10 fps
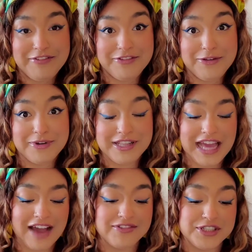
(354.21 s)
if you really
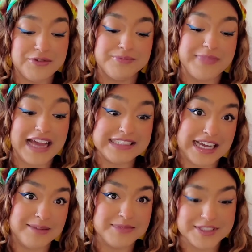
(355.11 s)
have to at
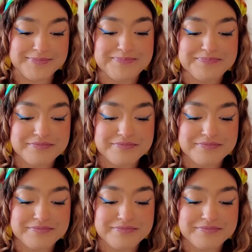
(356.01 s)
times.